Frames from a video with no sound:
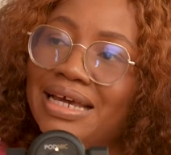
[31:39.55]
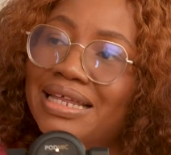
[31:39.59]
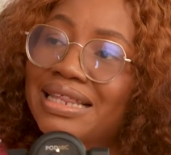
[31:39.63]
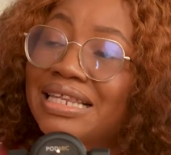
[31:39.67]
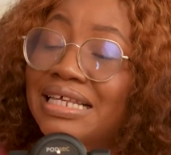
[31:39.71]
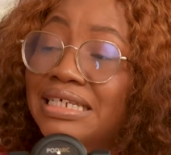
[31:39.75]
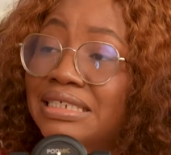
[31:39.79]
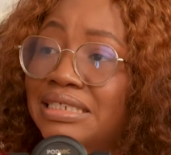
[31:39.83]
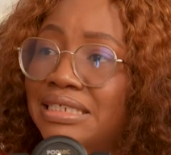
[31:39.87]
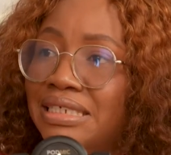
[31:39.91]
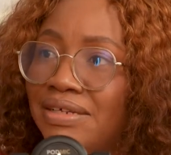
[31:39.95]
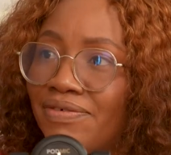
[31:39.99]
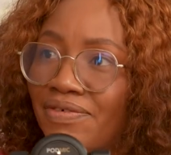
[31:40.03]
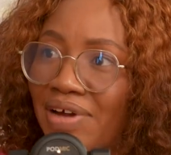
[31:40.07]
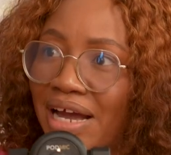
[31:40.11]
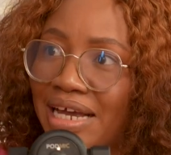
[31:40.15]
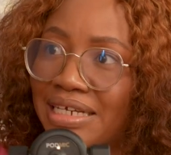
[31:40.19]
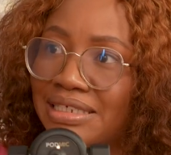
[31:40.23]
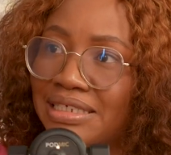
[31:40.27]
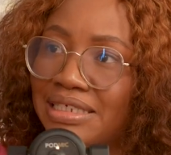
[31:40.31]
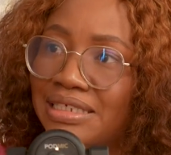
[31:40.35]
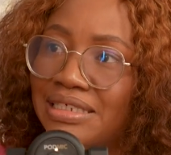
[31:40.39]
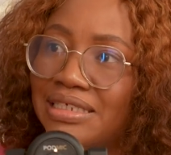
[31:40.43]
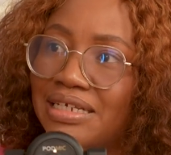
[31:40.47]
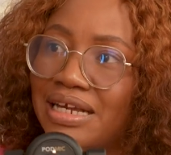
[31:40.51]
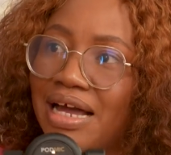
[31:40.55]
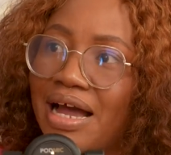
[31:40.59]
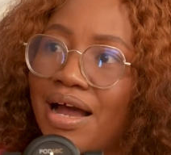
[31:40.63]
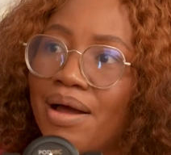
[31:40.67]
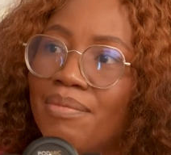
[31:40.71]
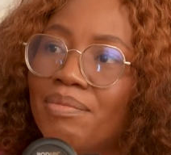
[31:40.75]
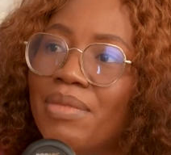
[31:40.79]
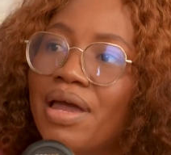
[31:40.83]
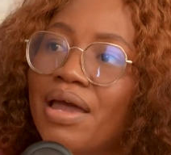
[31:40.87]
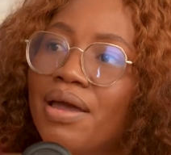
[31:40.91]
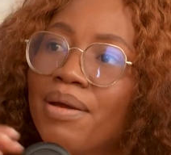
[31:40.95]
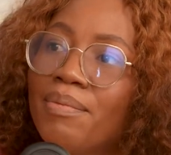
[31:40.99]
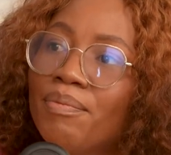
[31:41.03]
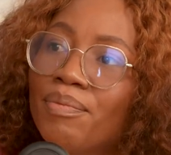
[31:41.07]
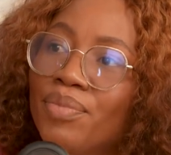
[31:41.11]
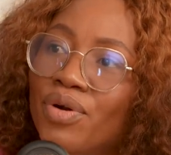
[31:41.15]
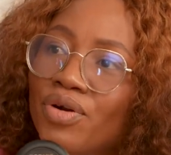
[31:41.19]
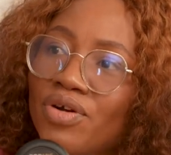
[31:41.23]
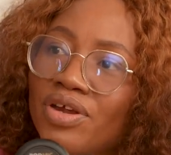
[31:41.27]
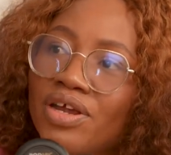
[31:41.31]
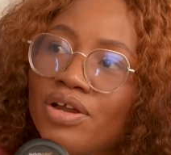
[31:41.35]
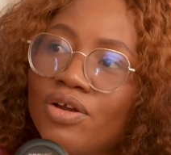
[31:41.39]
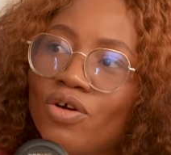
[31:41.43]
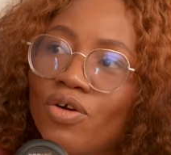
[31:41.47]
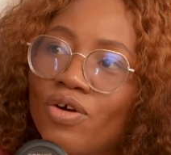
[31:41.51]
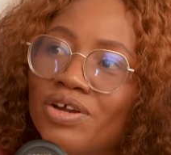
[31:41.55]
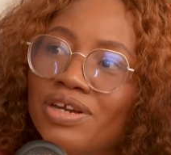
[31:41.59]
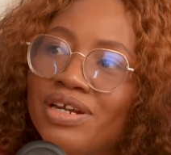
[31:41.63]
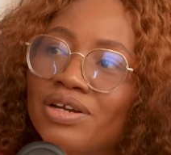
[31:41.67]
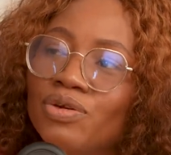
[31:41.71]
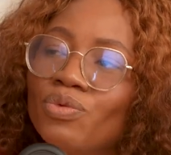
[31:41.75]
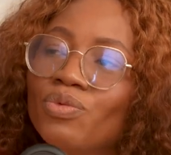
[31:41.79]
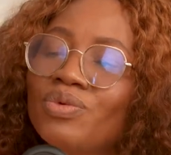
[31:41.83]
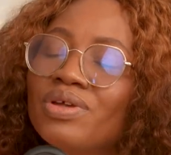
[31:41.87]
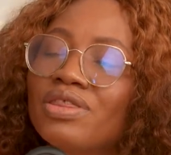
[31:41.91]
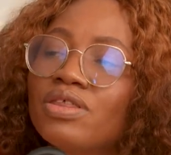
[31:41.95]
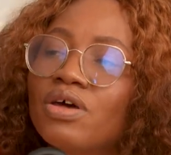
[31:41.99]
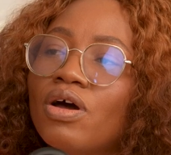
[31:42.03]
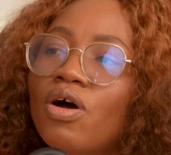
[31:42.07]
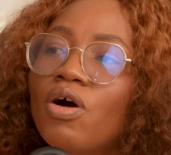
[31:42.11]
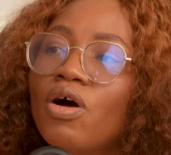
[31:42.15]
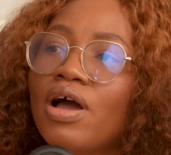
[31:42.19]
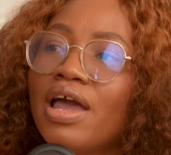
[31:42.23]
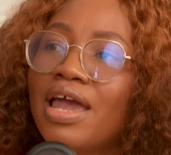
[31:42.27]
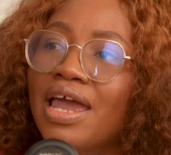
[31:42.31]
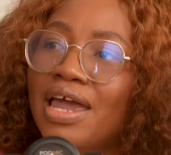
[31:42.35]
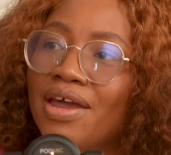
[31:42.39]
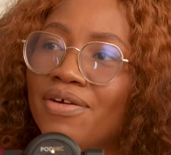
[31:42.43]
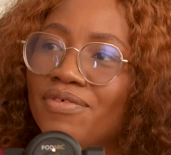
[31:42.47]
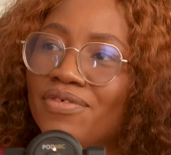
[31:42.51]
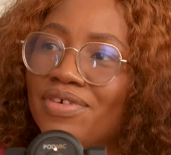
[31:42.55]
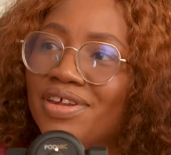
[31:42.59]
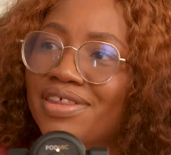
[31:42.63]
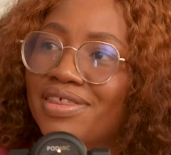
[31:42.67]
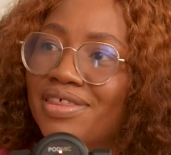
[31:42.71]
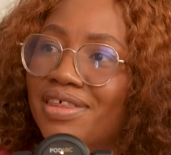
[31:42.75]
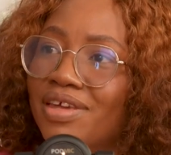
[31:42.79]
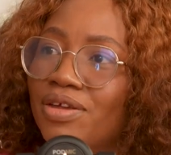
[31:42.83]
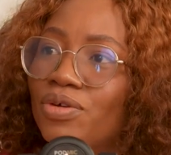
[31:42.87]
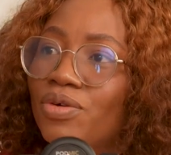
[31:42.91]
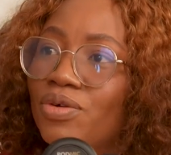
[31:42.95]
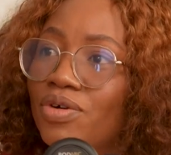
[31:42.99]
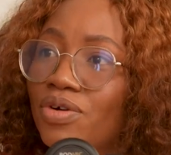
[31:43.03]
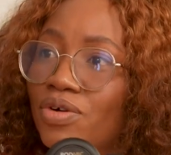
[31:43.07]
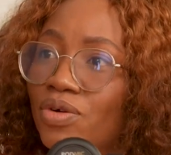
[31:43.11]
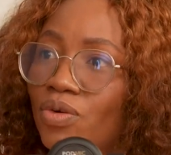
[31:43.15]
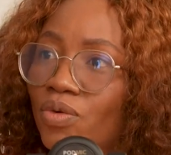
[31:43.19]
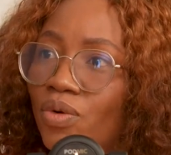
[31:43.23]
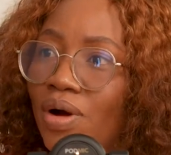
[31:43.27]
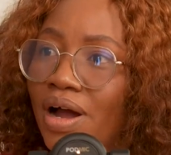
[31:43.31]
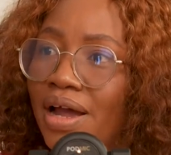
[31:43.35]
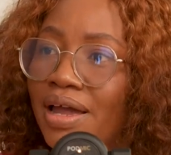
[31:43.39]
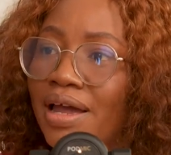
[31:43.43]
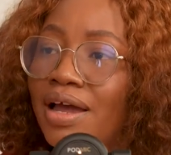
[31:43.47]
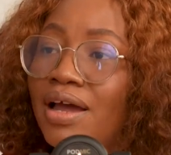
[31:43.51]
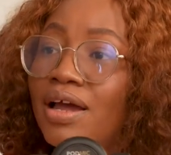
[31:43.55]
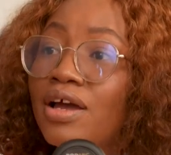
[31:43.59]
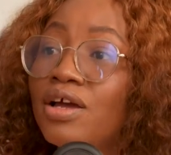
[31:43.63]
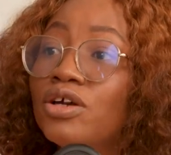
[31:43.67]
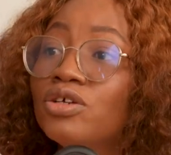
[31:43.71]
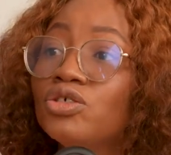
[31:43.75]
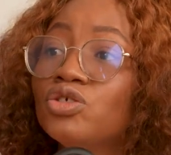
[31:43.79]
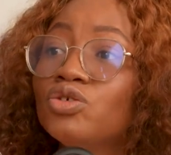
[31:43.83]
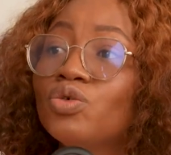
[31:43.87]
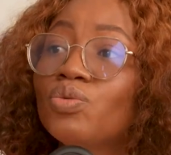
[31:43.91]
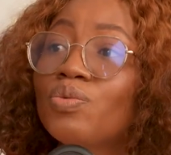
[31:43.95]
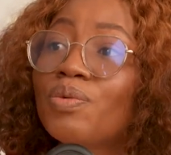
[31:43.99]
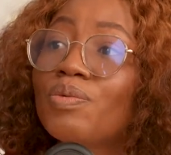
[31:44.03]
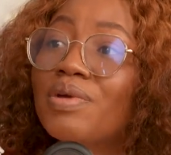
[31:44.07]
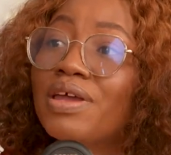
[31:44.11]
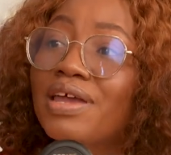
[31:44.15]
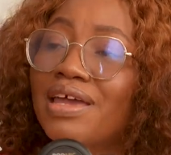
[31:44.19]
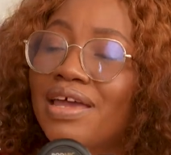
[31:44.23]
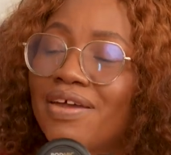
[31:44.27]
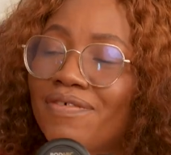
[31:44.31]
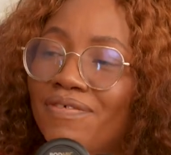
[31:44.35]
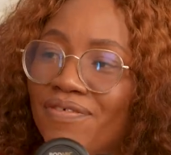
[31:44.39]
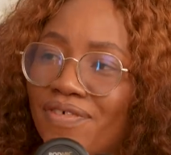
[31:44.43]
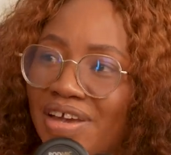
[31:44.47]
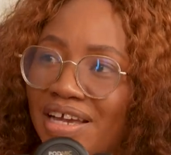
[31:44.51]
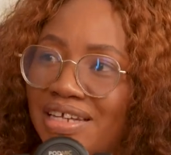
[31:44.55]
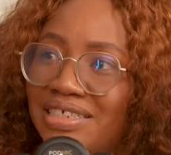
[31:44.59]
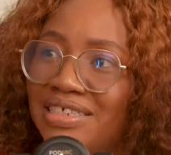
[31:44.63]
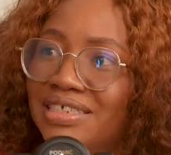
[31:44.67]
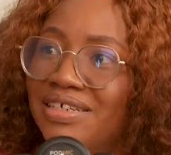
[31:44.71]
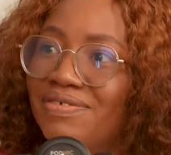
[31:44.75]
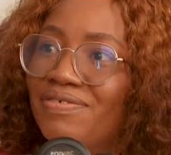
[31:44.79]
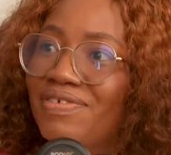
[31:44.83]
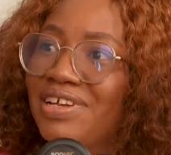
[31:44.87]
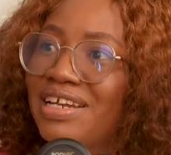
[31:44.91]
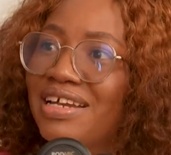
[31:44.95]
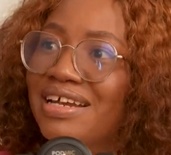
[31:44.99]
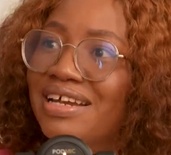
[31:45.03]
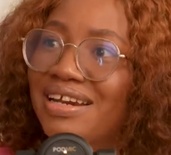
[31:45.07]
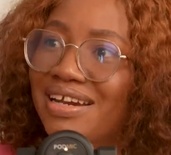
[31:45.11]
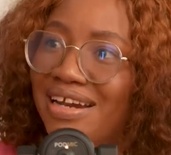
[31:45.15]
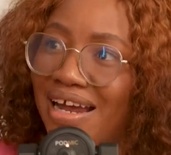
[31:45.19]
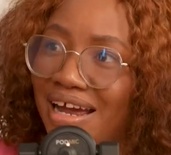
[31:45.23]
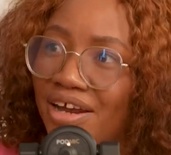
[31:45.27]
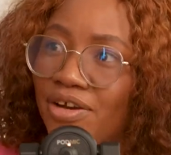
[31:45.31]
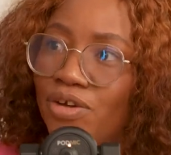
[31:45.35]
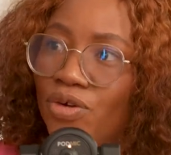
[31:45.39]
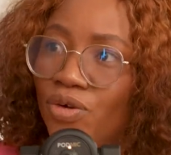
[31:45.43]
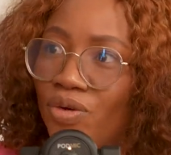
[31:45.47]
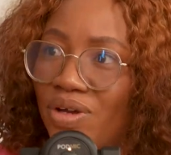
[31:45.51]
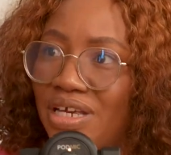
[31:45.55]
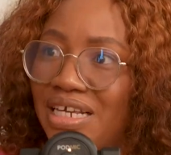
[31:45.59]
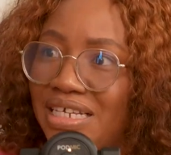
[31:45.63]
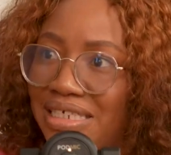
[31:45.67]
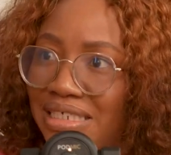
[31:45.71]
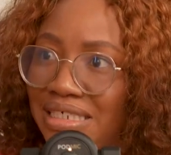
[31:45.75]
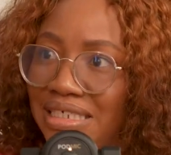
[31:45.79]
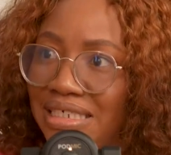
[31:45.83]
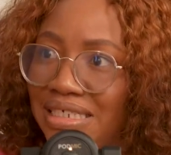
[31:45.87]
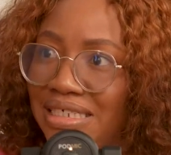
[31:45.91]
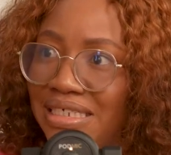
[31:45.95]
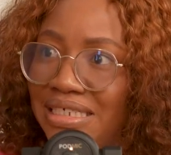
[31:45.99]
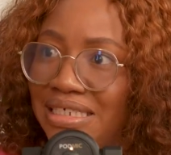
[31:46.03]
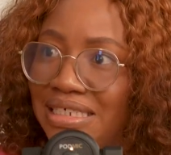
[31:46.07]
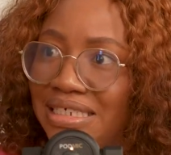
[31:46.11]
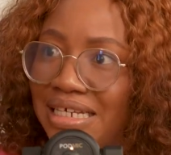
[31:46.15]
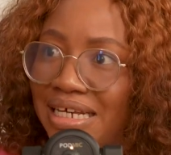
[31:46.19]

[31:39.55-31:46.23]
These devices come preloaded with everything you require to effectively run your ECD